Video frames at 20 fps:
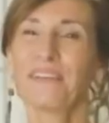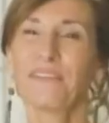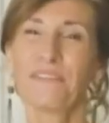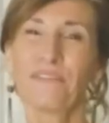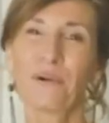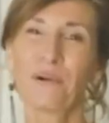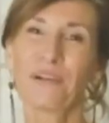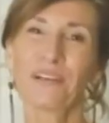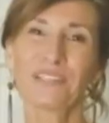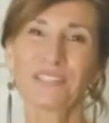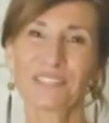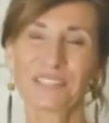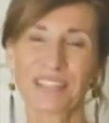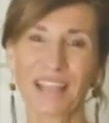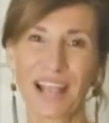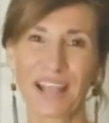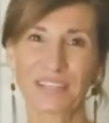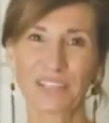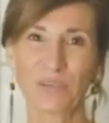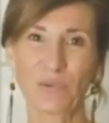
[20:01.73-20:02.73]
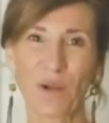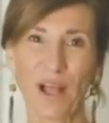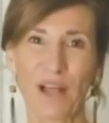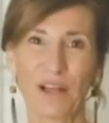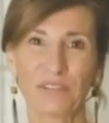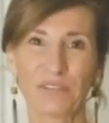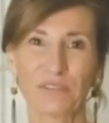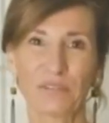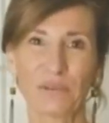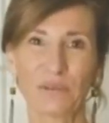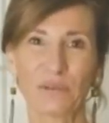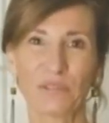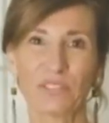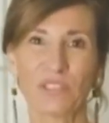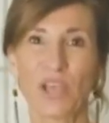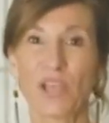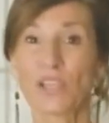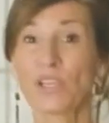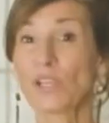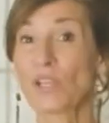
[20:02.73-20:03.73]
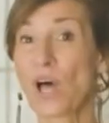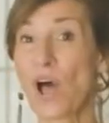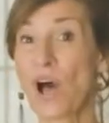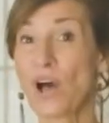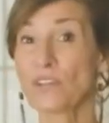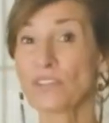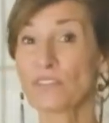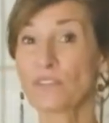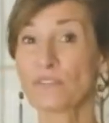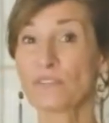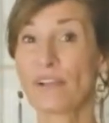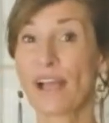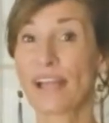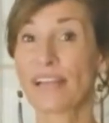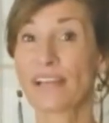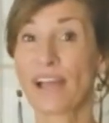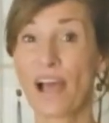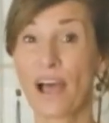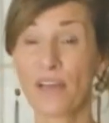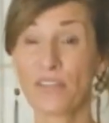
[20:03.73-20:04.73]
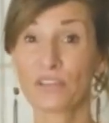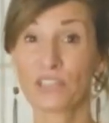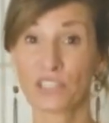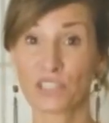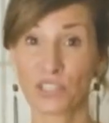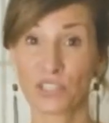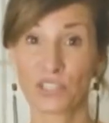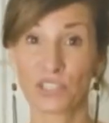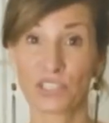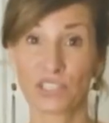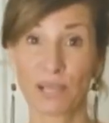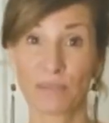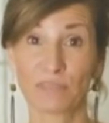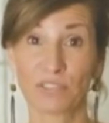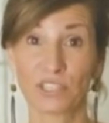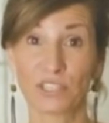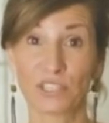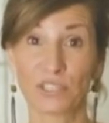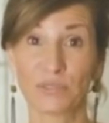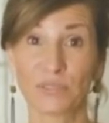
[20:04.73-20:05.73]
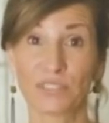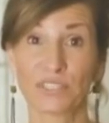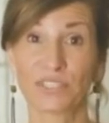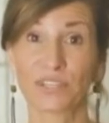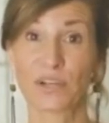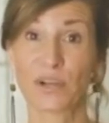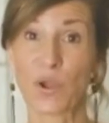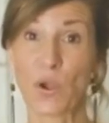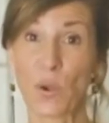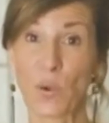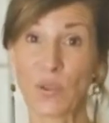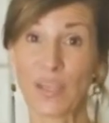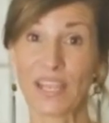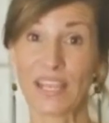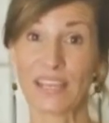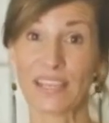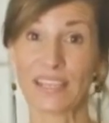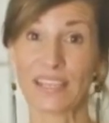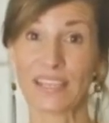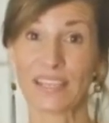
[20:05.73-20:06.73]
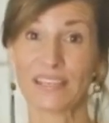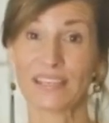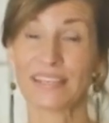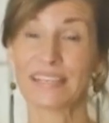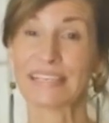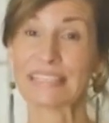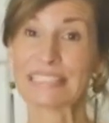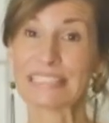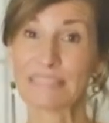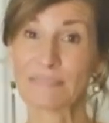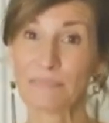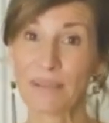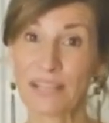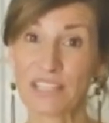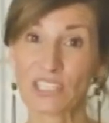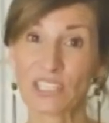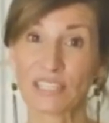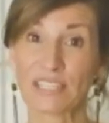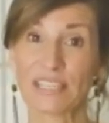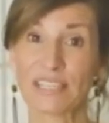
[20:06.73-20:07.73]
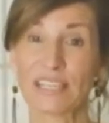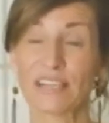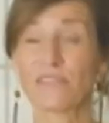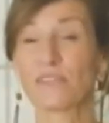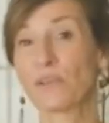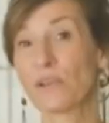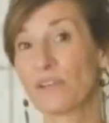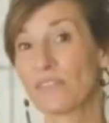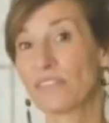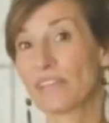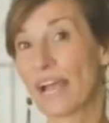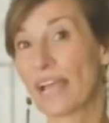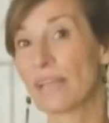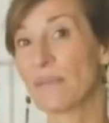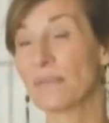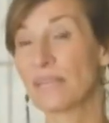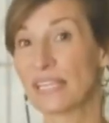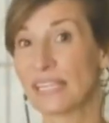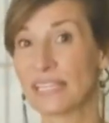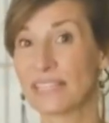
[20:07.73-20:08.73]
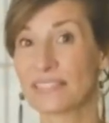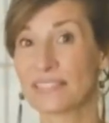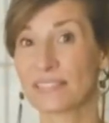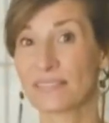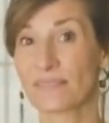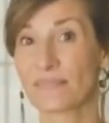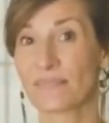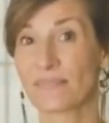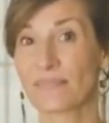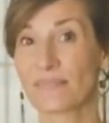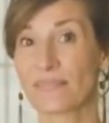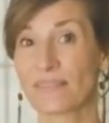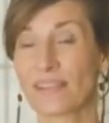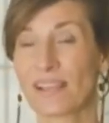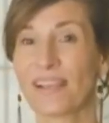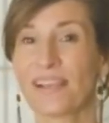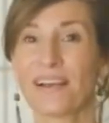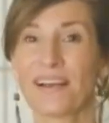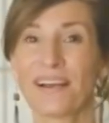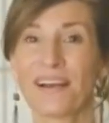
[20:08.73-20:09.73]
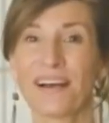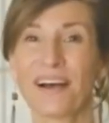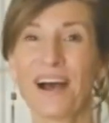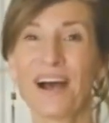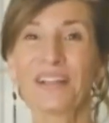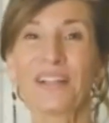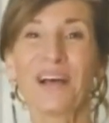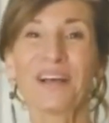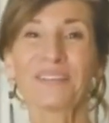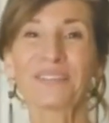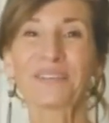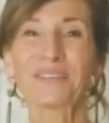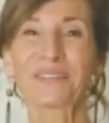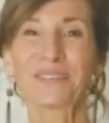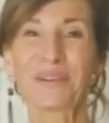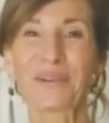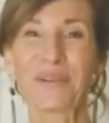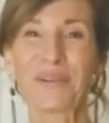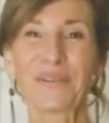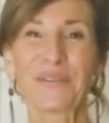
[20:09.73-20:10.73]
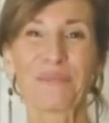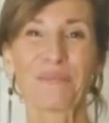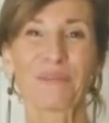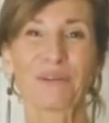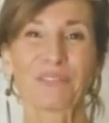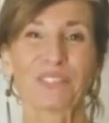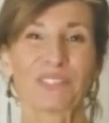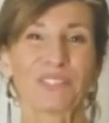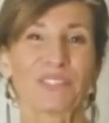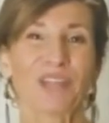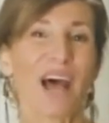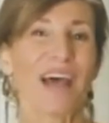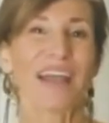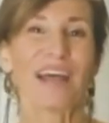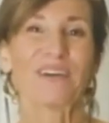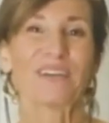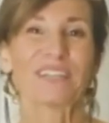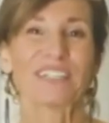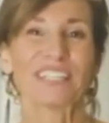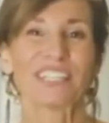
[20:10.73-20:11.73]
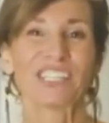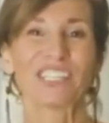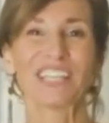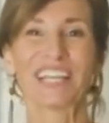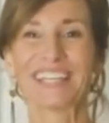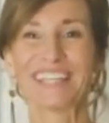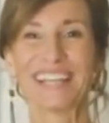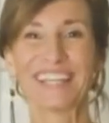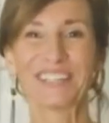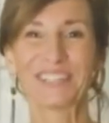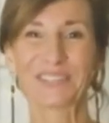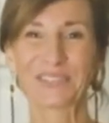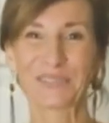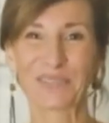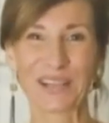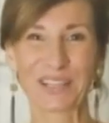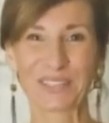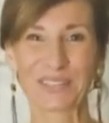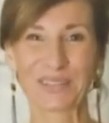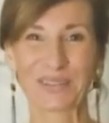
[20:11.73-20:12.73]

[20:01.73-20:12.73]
In The Forager's Guide to Wild Foods, you'll also find other sugar substitutes that are okay to eat, especially if you have diabetes. I'll also show you the most sought-out dish at nature's